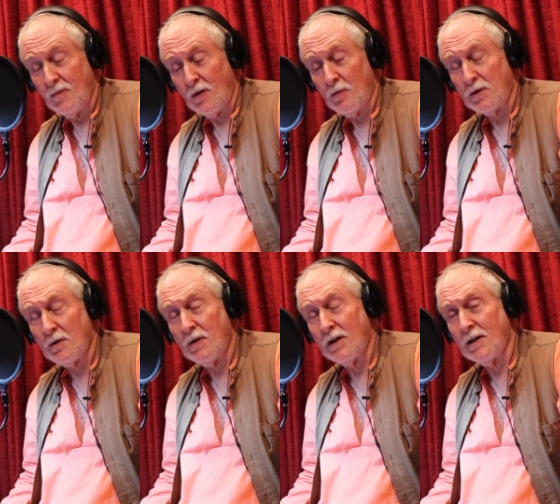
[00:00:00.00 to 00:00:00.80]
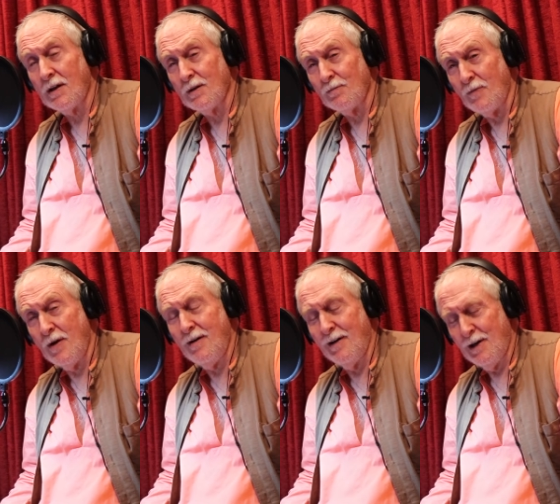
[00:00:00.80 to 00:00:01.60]
And what could I tell them?
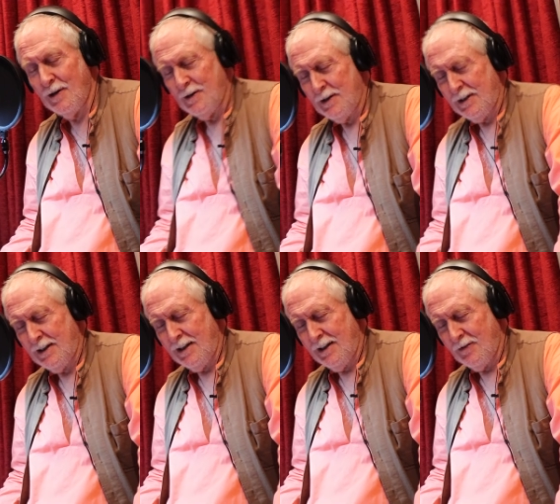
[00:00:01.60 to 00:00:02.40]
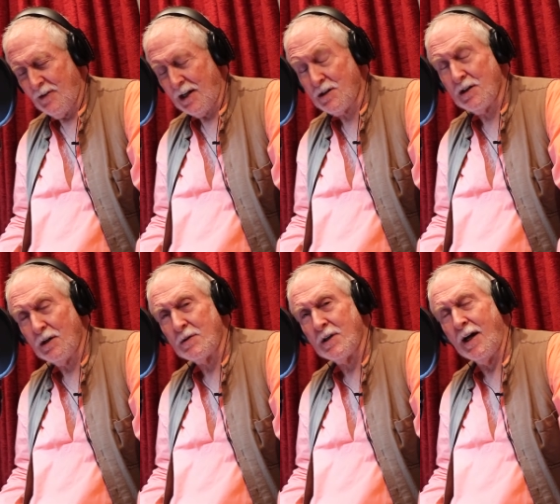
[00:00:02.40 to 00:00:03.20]
That's
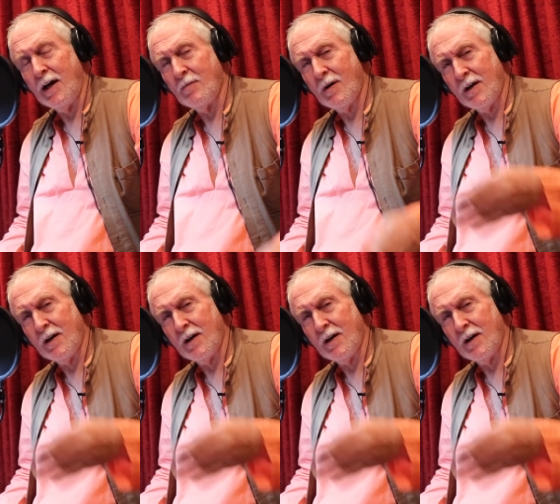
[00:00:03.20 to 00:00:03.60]
how time,